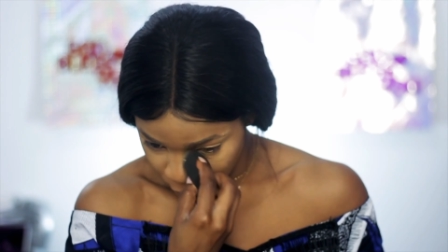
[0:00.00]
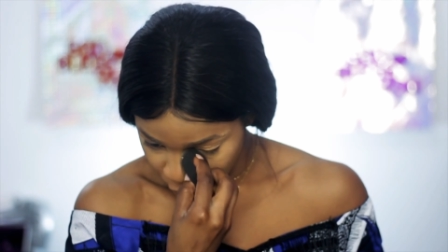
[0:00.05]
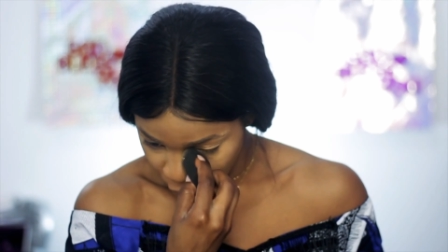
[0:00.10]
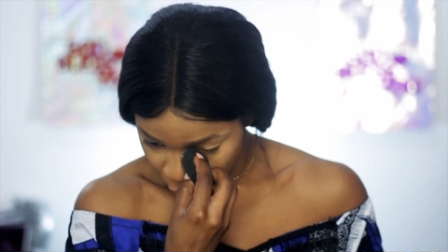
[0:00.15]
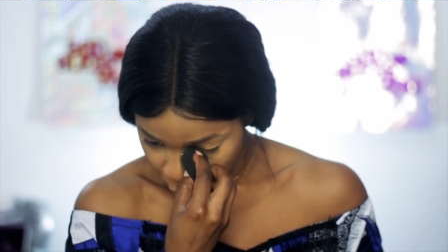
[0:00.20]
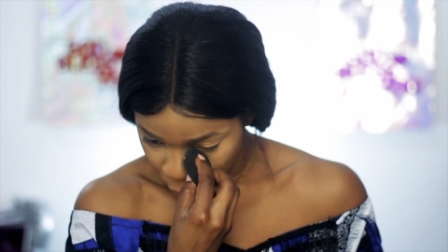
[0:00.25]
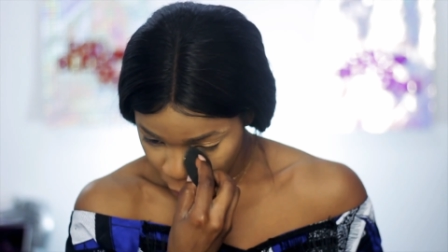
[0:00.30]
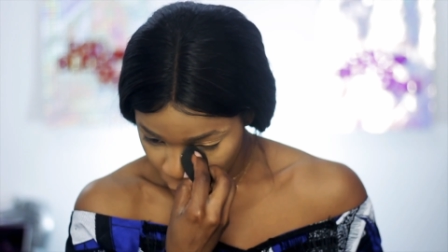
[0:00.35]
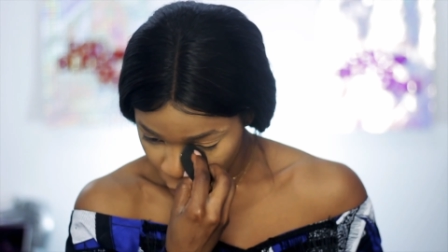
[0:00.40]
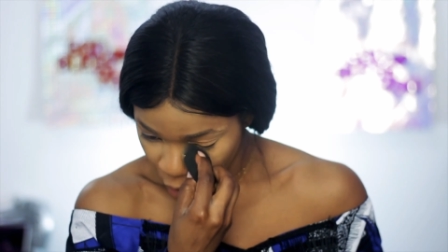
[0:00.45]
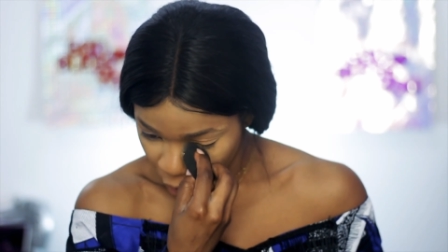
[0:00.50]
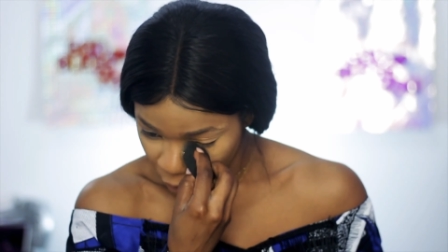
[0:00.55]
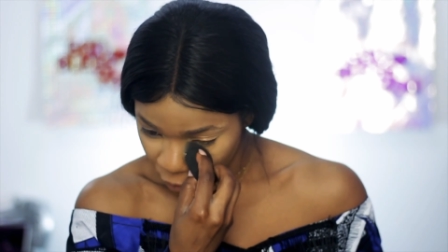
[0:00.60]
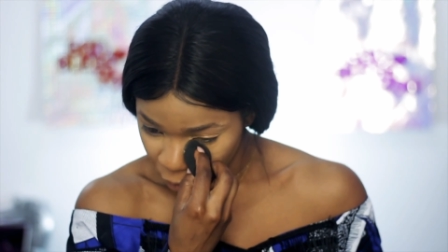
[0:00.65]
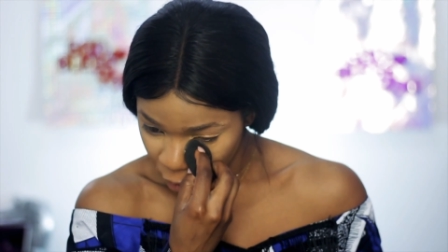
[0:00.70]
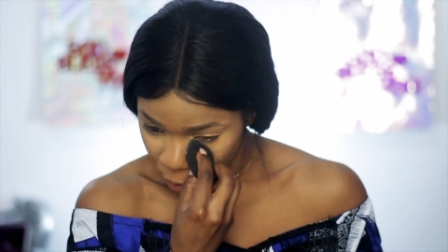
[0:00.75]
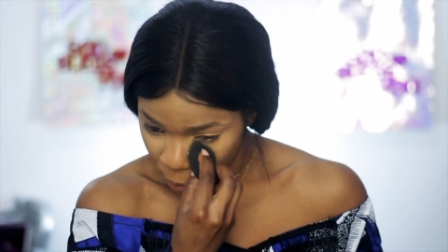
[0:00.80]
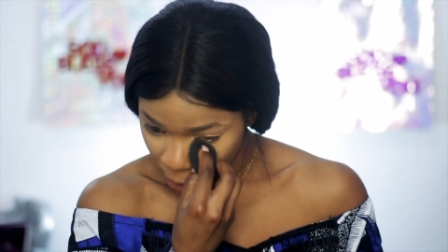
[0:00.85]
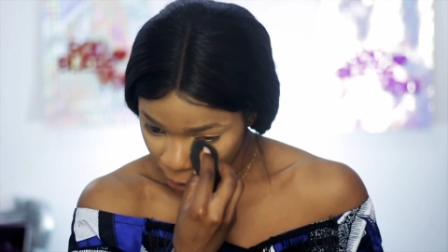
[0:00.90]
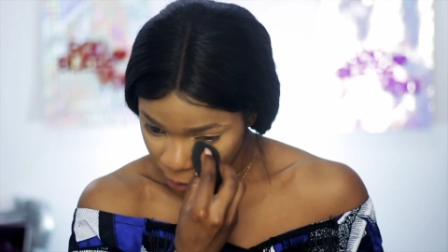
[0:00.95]
for you to come
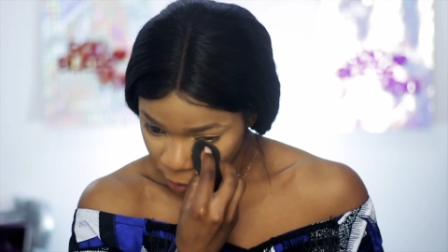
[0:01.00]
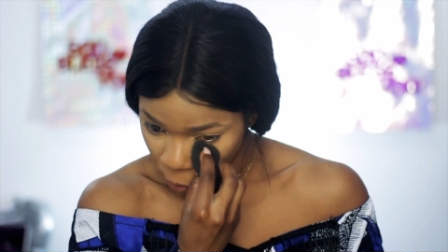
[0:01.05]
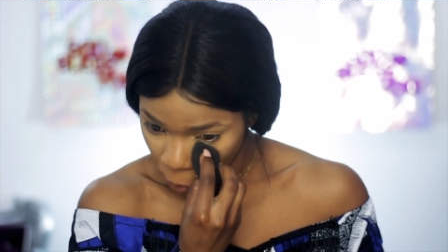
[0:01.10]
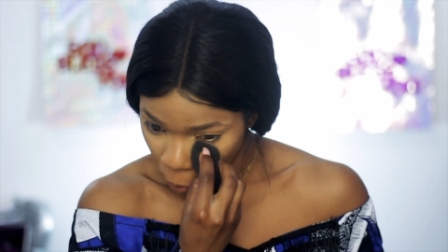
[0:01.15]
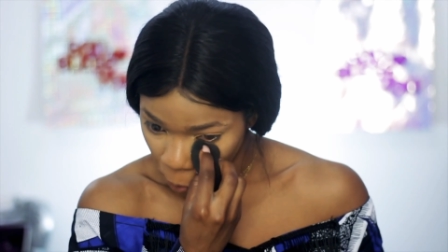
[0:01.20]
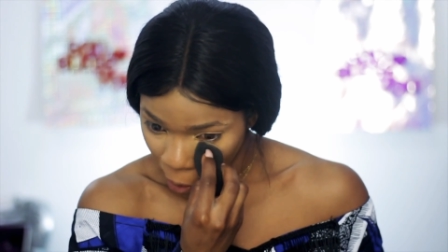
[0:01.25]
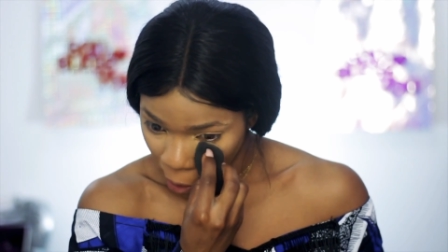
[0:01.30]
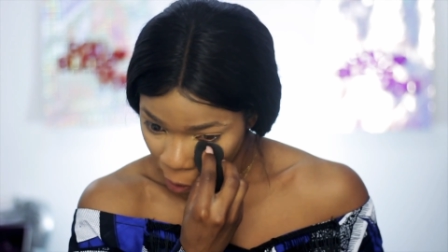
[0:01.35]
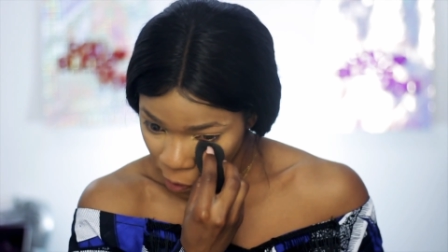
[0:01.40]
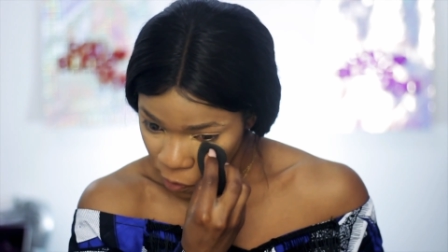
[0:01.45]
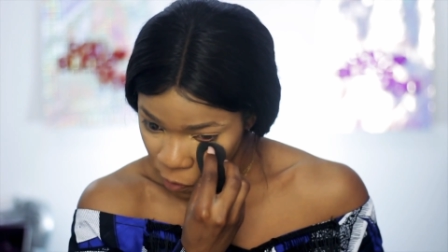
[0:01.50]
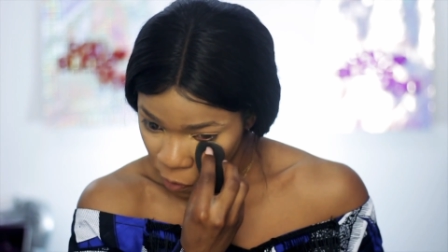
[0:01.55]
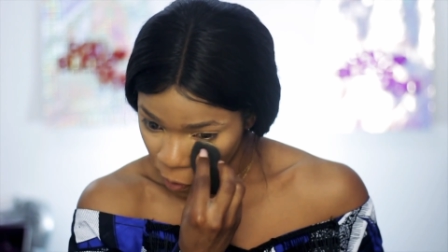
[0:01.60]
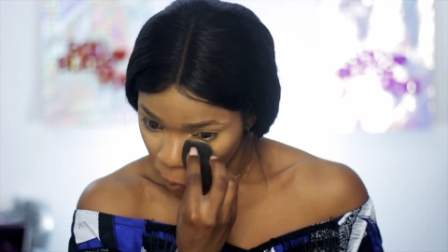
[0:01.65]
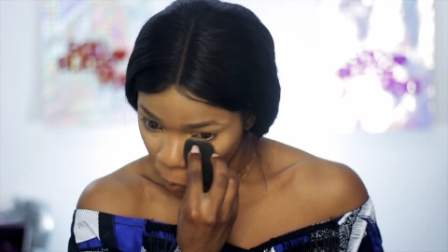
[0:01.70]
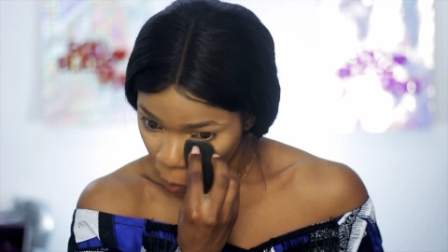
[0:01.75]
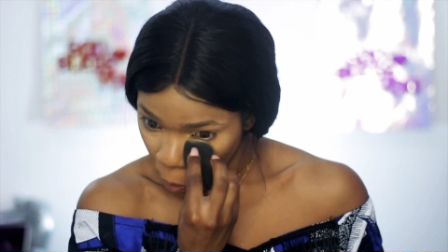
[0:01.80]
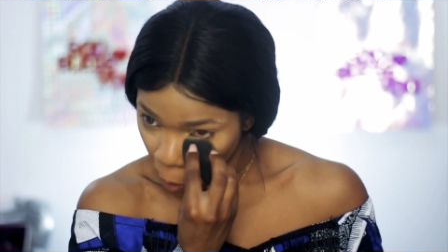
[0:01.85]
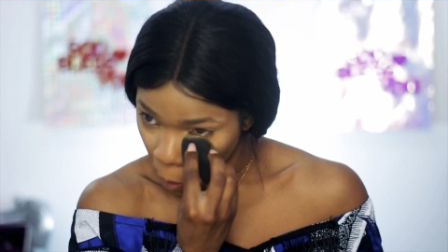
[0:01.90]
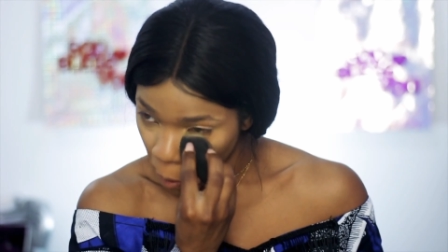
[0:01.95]
for me and say, oh, why are you
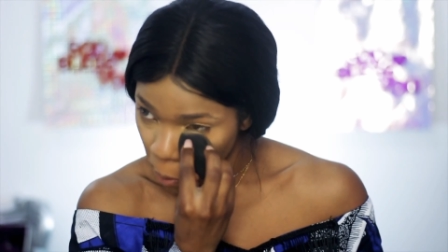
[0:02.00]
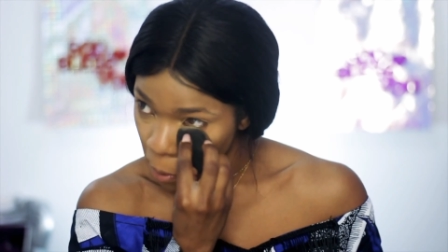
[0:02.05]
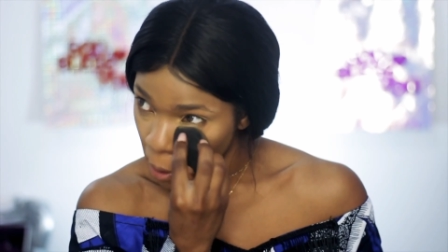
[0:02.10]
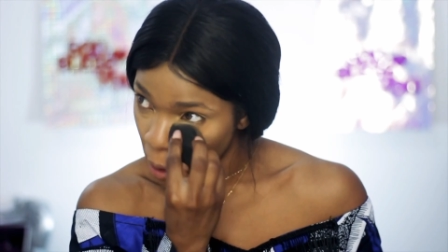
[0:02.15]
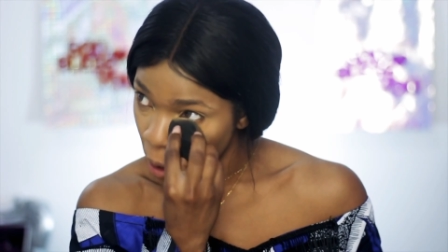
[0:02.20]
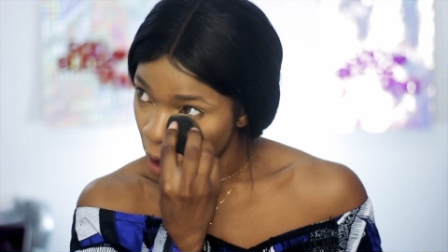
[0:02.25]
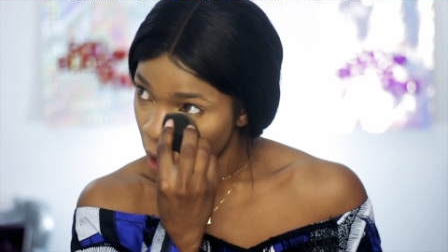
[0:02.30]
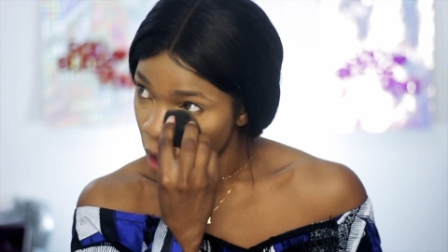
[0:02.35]
doing makeup?